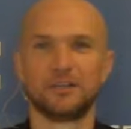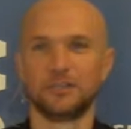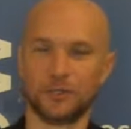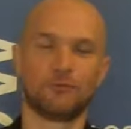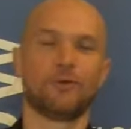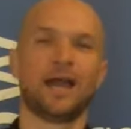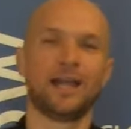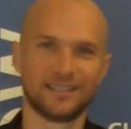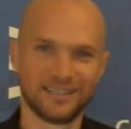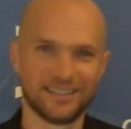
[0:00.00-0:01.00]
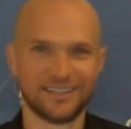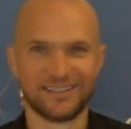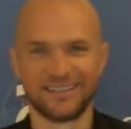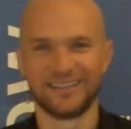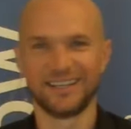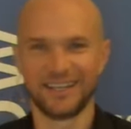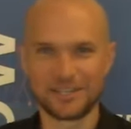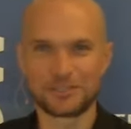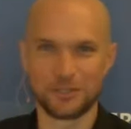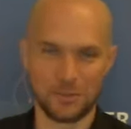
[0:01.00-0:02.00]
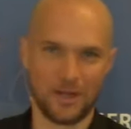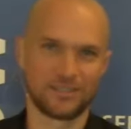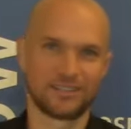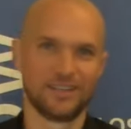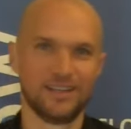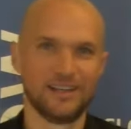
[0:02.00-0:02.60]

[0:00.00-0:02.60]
You're right. It is too much.